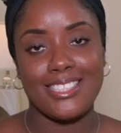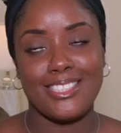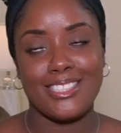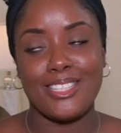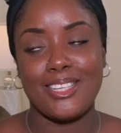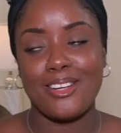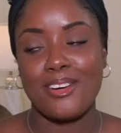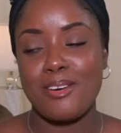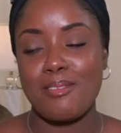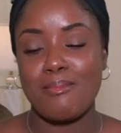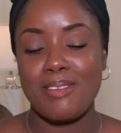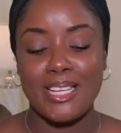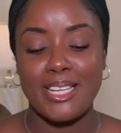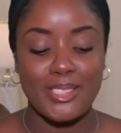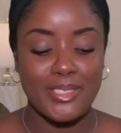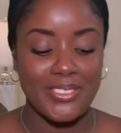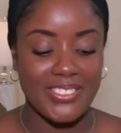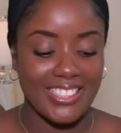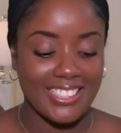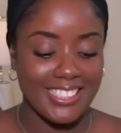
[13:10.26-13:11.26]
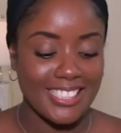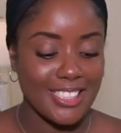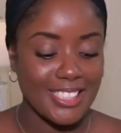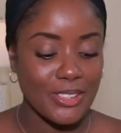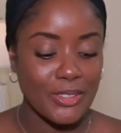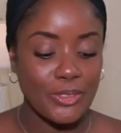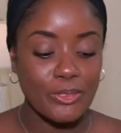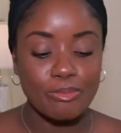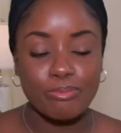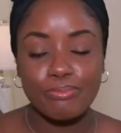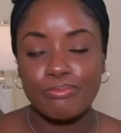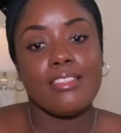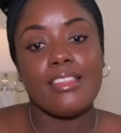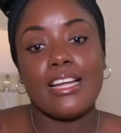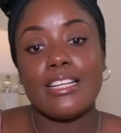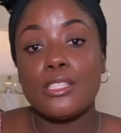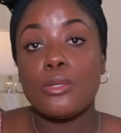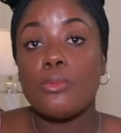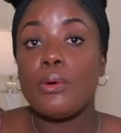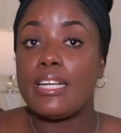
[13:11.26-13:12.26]
serum as well so
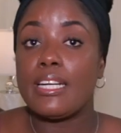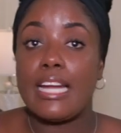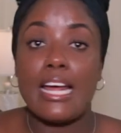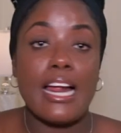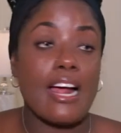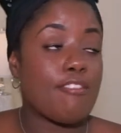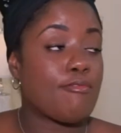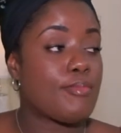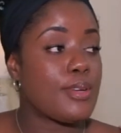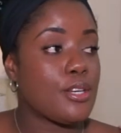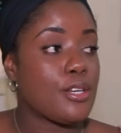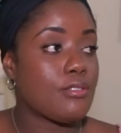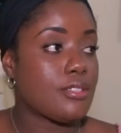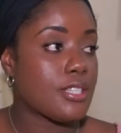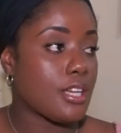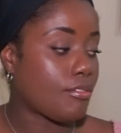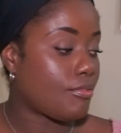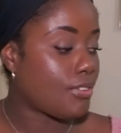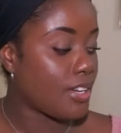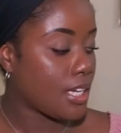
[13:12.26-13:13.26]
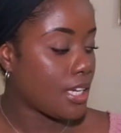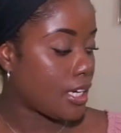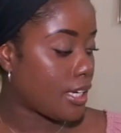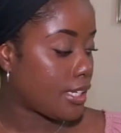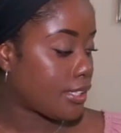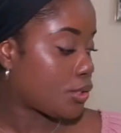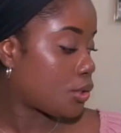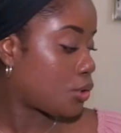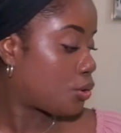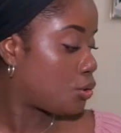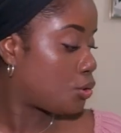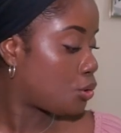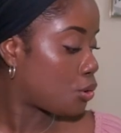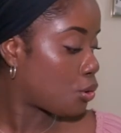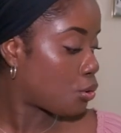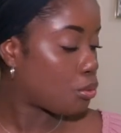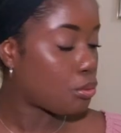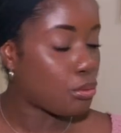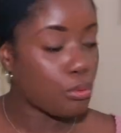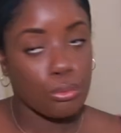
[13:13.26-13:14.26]
that's the one that i've been using for years
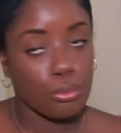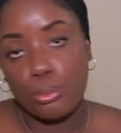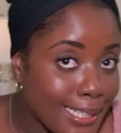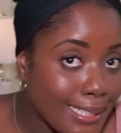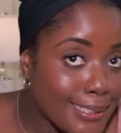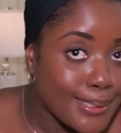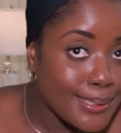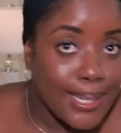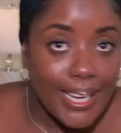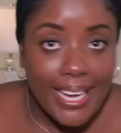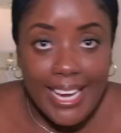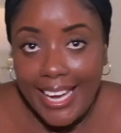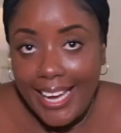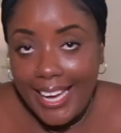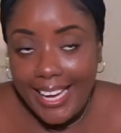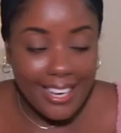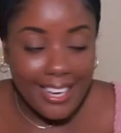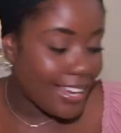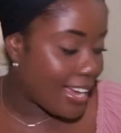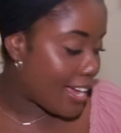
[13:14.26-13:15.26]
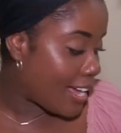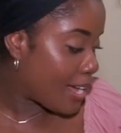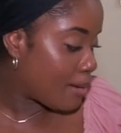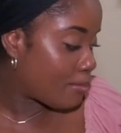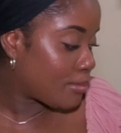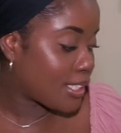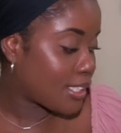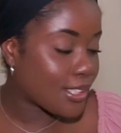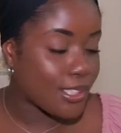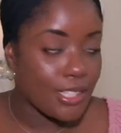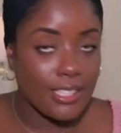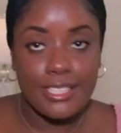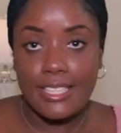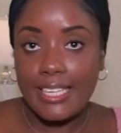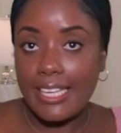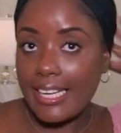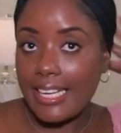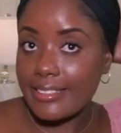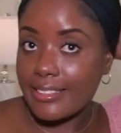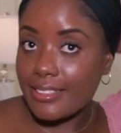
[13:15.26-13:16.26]
so it's not here i'm just gonna
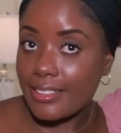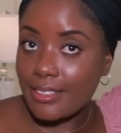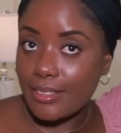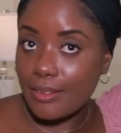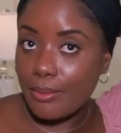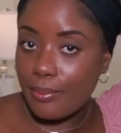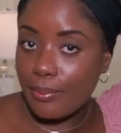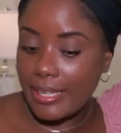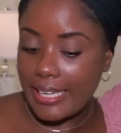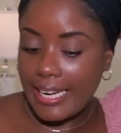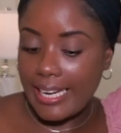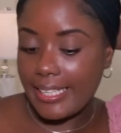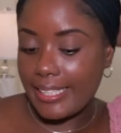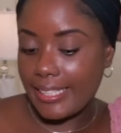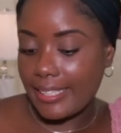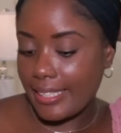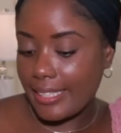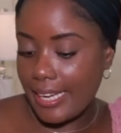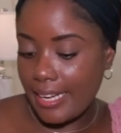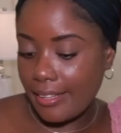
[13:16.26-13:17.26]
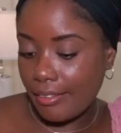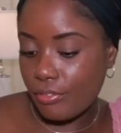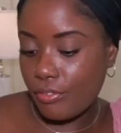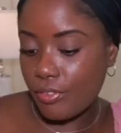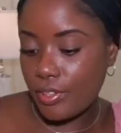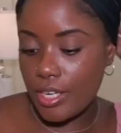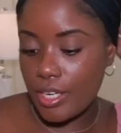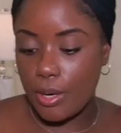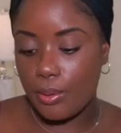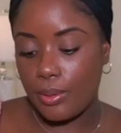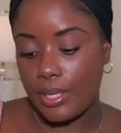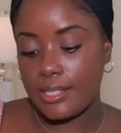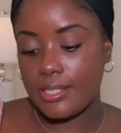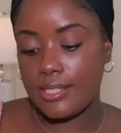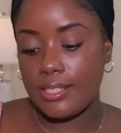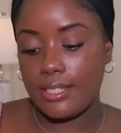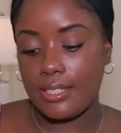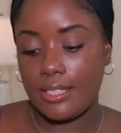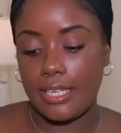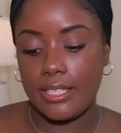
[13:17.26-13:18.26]
get what i can get for now
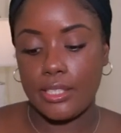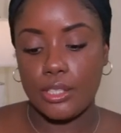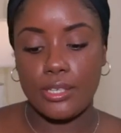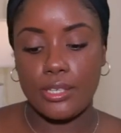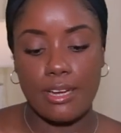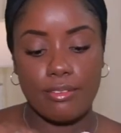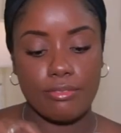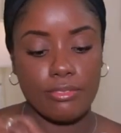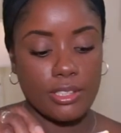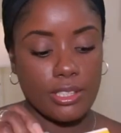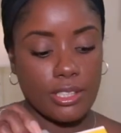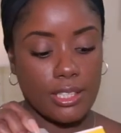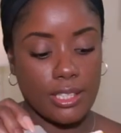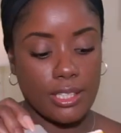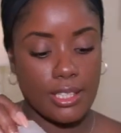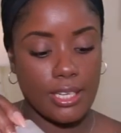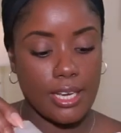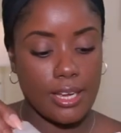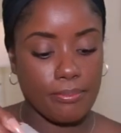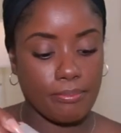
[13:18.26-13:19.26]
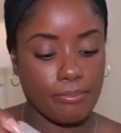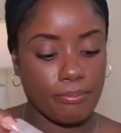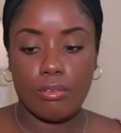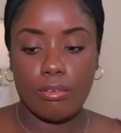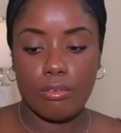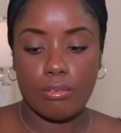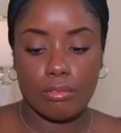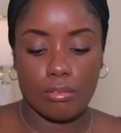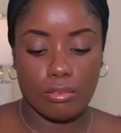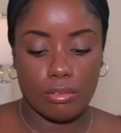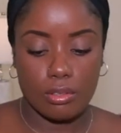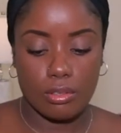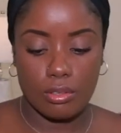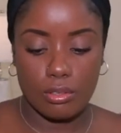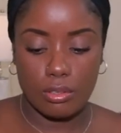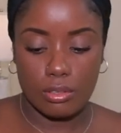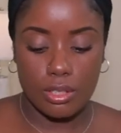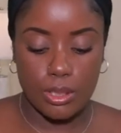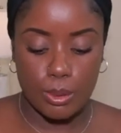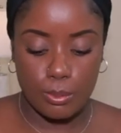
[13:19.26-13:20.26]
until i travel again oh
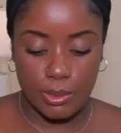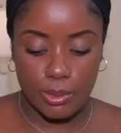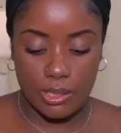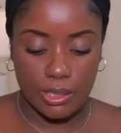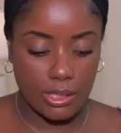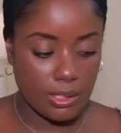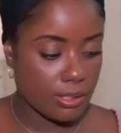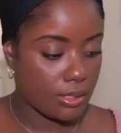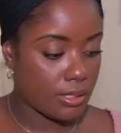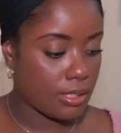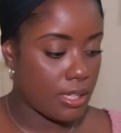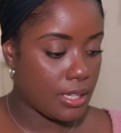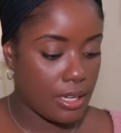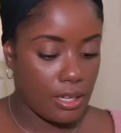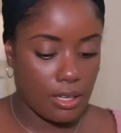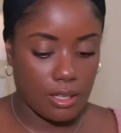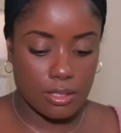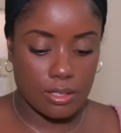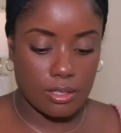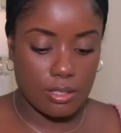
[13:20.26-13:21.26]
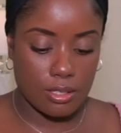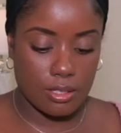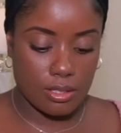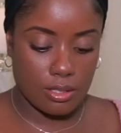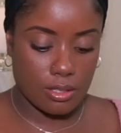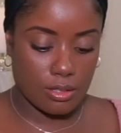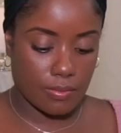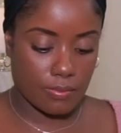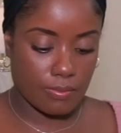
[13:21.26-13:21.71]
this bottle is nice